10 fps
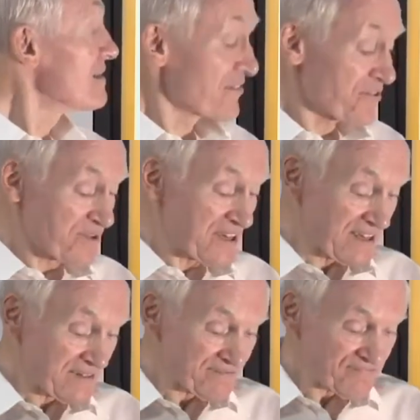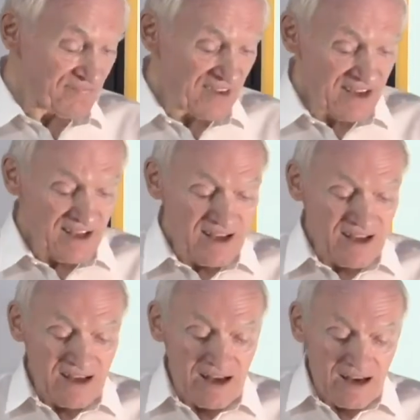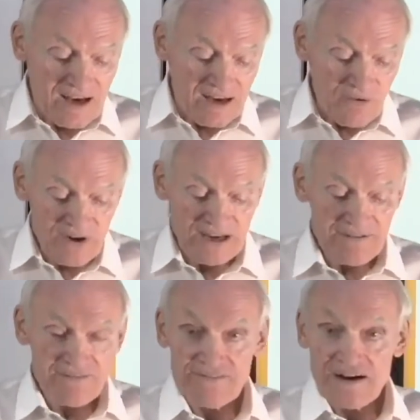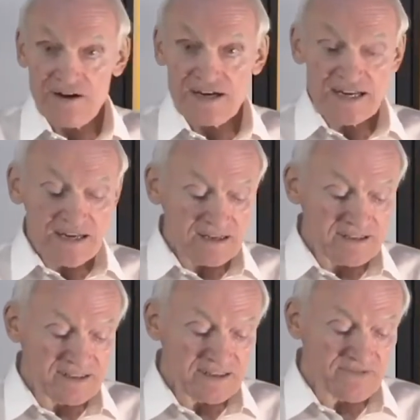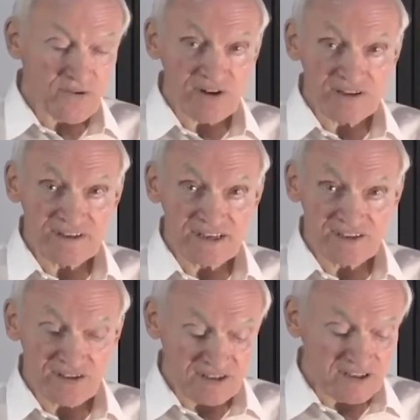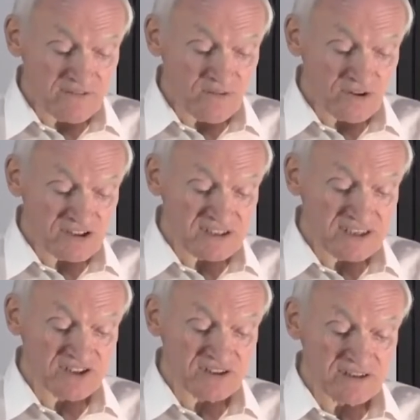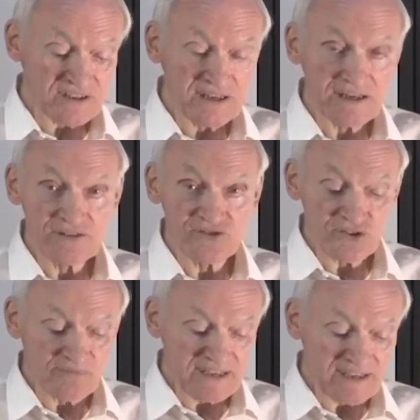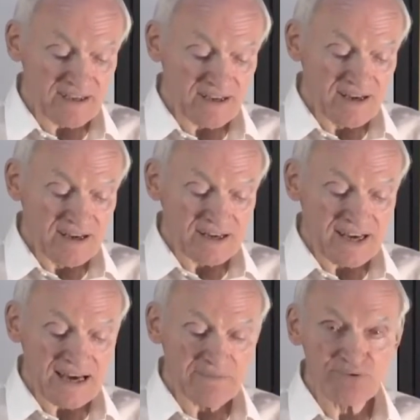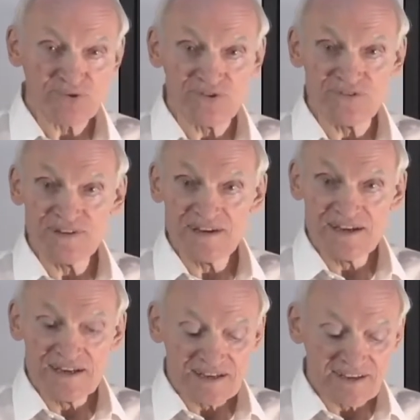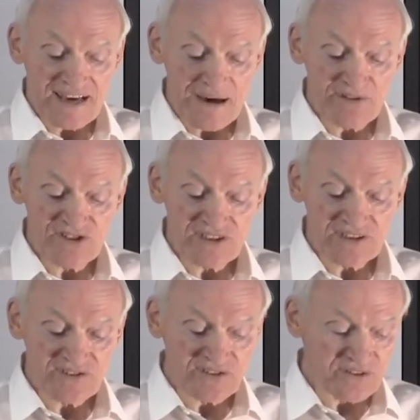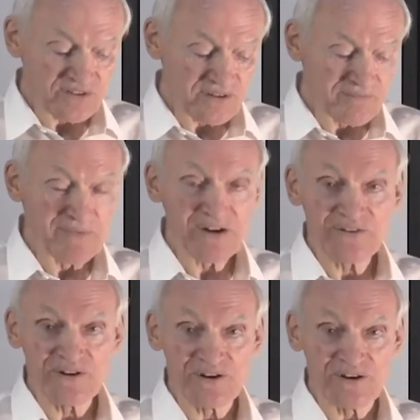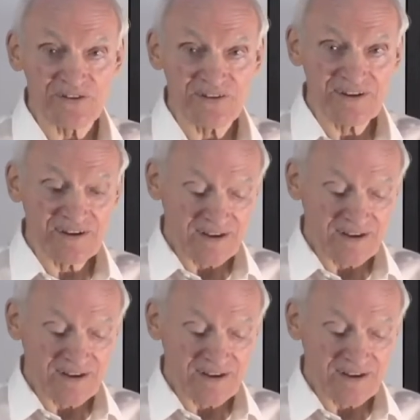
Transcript: Three, we have very deforestation, deforestation to be, can prove, damaging to Mother Earth.